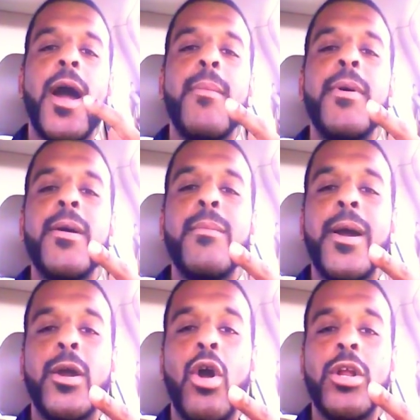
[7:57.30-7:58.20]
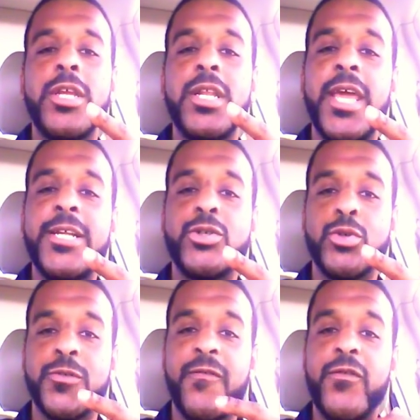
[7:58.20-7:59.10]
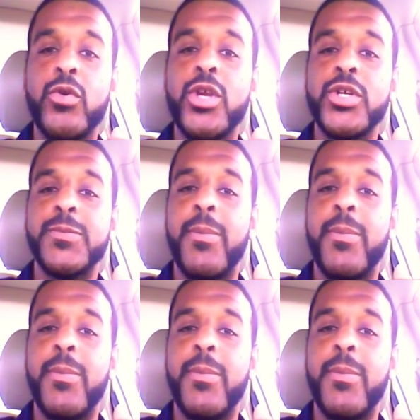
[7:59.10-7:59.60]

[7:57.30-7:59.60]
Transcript: I met my guardian angels a few years